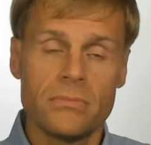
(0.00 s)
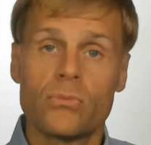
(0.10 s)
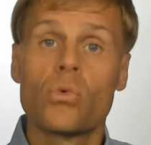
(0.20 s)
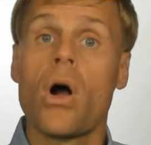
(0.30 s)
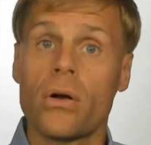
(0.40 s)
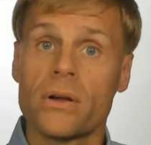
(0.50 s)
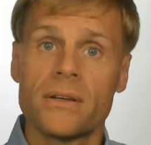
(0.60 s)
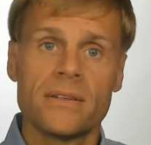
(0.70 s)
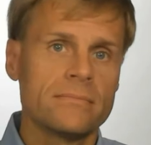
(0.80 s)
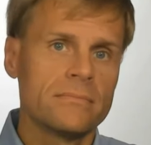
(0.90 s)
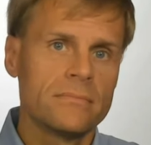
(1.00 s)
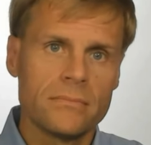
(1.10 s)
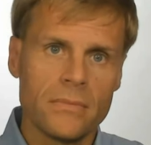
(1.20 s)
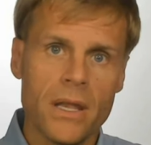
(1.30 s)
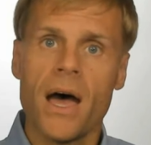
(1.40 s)
wrong,
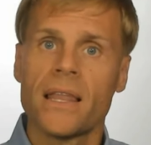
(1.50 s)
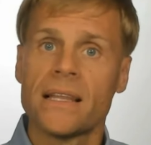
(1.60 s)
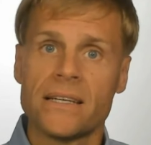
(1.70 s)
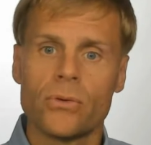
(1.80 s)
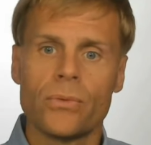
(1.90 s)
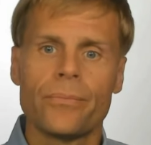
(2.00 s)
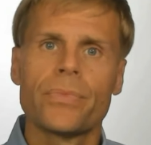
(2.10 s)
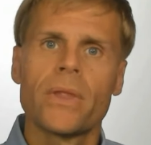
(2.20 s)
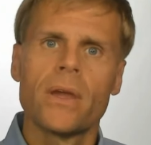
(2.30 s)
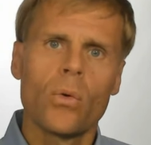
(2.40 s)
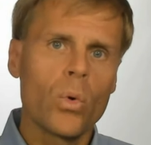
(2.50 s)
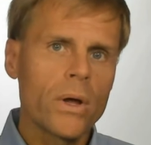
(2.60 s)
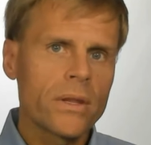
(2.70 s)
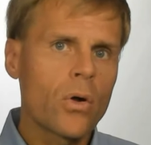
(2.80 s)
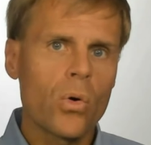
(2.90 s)
not legal.
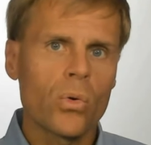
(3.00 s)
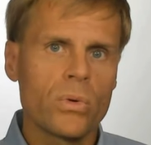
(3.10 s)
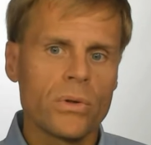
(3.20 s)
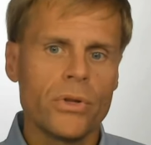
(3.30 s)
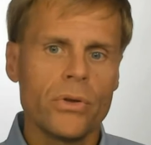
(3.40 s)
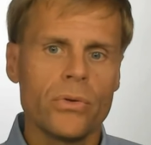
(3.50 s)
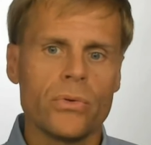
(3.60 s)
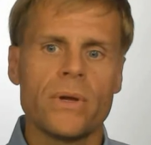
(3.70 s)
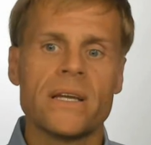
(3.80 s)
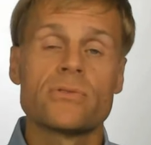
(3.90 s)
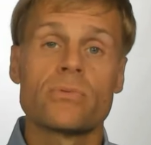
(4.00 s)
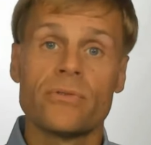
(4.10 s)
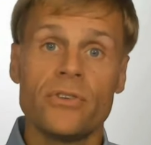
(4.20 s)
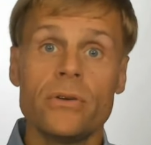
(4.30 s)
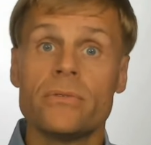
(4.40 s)
What the court will do is
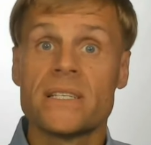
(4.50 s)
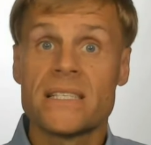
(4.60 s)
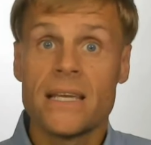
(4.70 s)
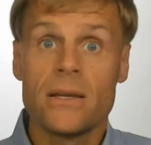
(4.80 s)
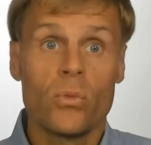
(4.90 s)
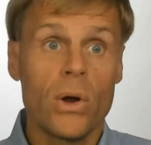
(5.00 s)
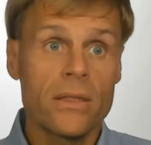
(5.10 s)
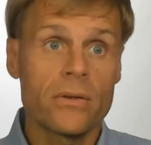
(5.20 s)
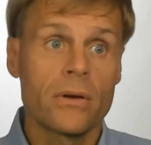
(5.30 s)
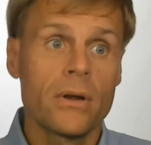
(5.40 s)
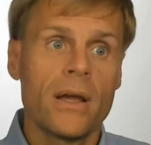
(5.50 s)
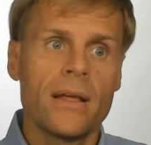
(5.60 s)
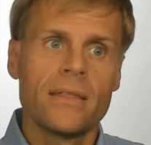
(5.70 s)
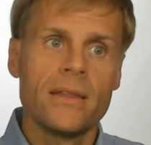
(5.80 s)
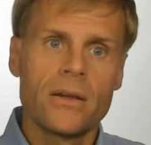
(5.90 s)
review to see whether
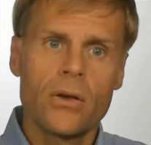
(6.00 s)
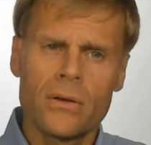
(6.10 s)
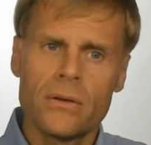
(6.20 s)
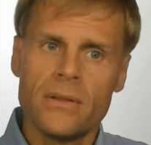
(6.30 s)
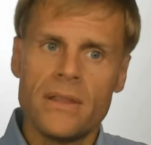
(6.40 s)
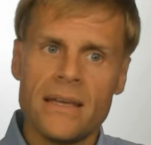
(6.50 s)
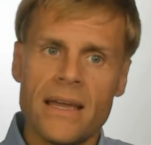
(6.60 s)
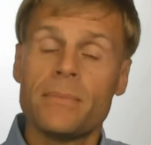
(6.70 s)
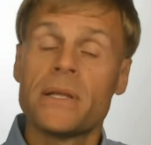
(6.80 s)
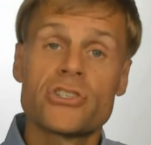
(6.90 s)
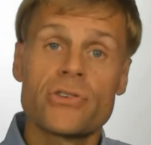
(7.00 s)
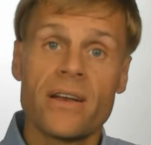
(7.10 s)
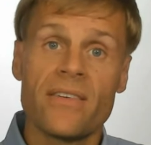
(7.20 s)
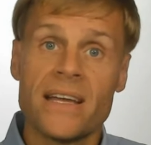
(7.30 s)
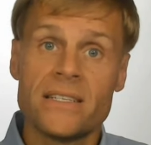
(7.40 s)
the the
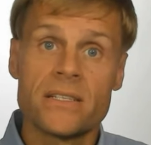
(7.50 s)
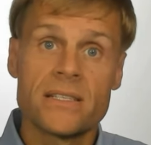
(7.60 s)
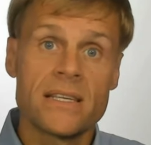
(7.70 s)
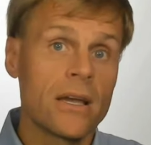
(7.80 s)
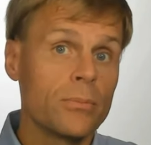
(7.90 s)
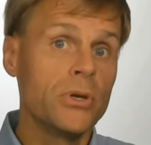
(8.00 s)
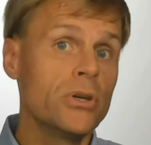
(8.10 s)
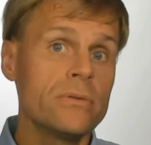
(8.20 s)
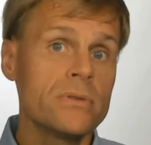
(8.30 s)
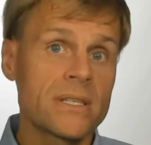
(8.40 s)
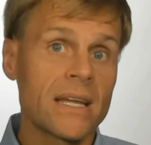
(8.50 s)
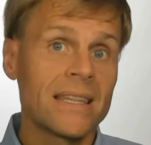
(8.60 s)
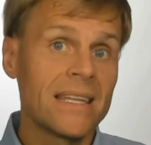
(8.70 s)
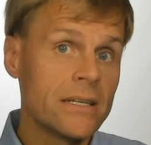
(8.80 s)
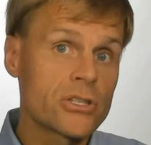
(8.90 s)
administrative agency abused
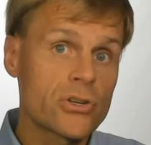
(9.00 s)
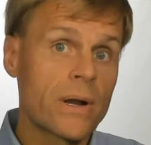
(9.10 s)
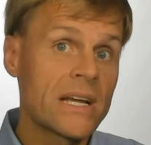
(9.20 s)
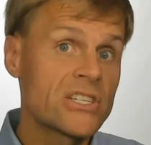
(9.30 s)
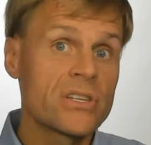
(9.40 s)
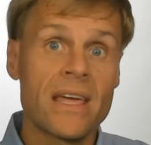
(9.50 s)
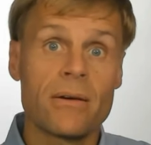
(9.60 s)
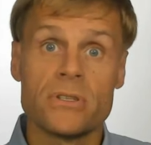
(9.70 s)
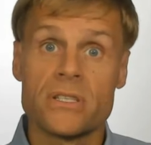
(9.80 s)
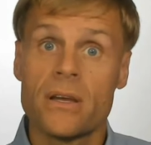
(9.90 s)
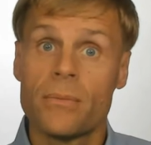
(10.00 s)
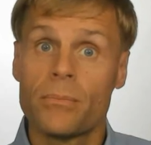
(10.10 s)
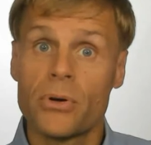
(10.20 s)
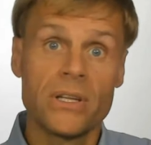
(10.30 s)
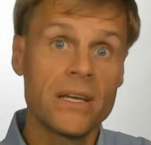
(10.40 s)
the discretion that was
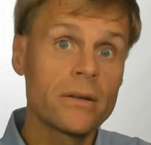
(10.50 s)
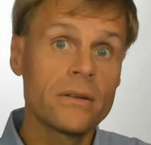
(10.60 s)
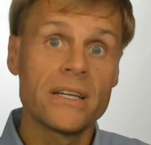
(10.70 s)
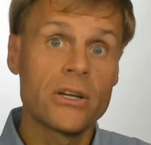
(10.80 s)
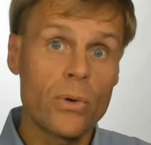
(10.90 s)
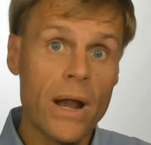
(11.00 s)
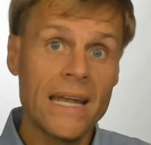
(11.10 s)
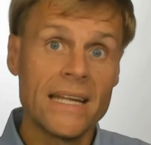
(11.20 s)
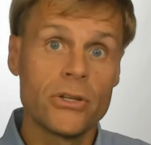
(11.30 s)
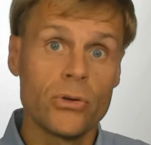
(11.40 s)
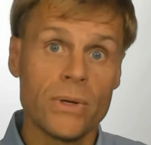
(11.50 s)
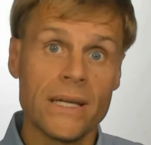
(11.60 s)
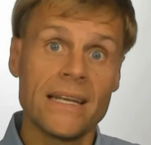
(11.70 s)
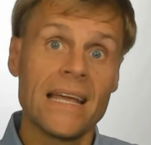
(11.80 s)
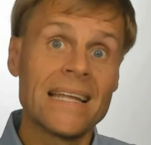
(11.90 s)
particularly granted to
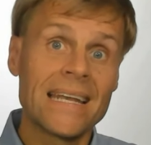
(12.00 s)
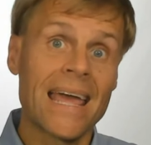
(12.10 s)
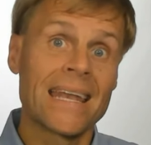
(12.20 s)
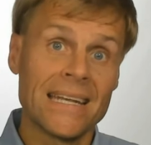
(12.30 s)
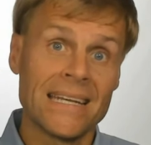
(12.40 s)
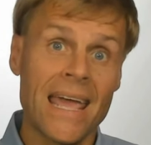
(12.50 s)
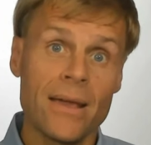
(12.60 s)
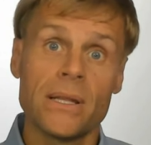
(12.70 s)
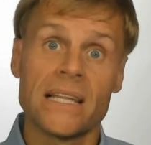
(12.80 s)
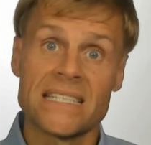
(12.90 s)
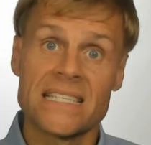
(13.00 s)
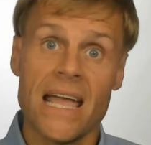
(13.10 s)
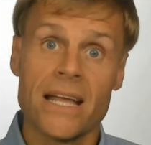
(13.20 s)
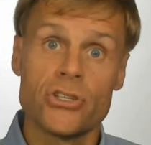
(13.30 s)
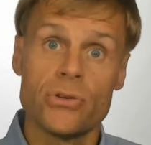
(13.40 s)
it in an enabling
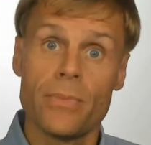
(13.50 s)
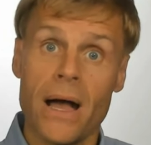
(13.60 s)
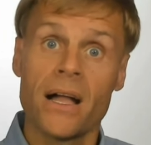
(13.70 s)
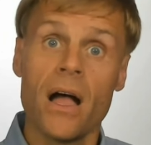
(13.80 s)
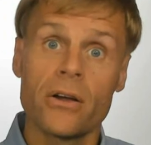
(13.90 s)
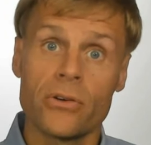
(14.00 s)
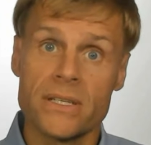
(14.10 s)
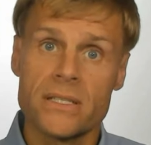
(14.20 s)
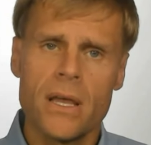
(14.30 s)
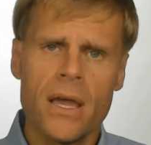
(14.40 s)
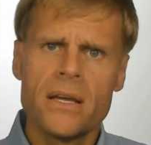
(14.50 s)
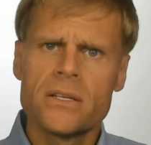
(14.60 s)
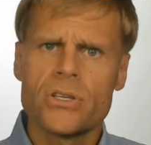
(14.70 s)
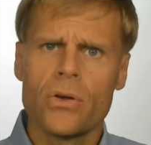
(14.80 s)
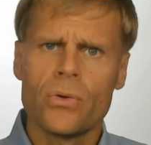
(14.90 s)
statute by Congress.
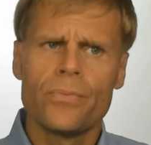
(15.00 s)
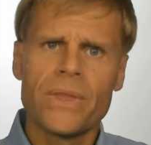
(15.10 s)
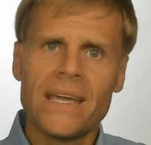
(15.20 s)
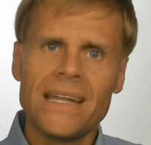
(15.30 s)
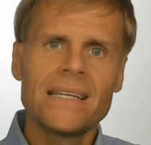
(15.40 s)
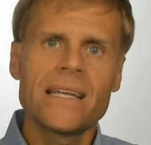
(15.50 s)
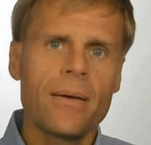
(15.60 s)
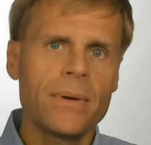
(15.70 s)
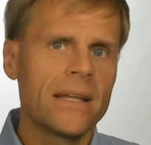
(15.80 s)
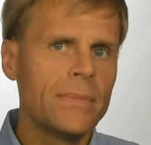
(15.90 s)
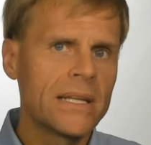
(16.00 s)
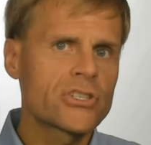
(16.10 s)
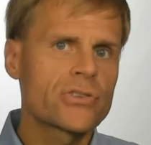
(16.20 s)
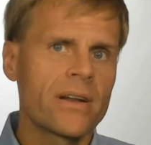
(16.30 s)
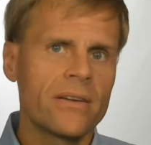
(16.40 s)
So anytime an
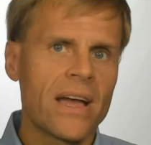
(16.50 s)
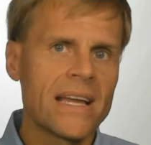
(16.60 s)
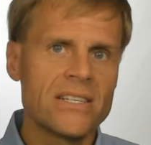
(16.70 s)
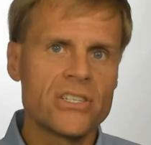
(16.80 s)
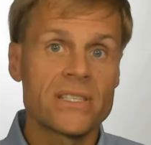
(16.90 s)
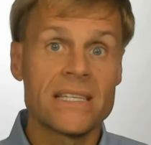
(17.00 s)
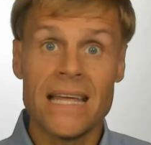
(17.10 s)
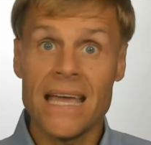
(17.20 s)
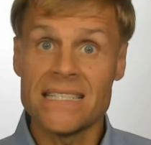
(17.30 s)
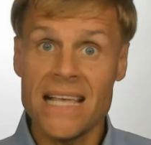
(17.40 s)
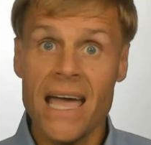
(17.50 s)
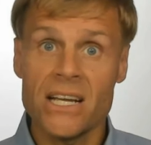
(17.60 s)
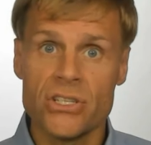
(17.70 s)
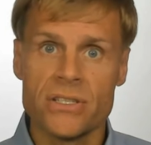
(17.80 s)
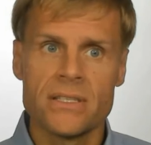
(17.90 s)
administrative agency takes
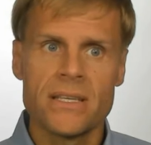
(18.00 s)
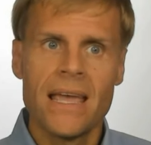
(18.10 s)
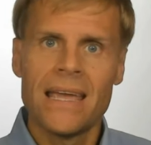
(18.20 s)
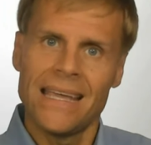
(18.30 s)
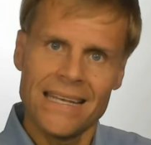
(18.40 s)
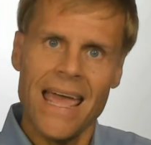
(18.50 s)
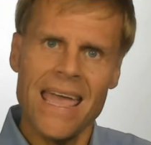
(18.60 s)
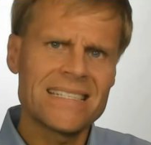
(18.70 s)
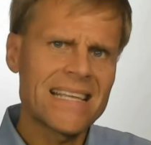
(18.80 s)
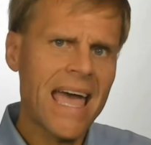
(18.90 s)
actions, it takes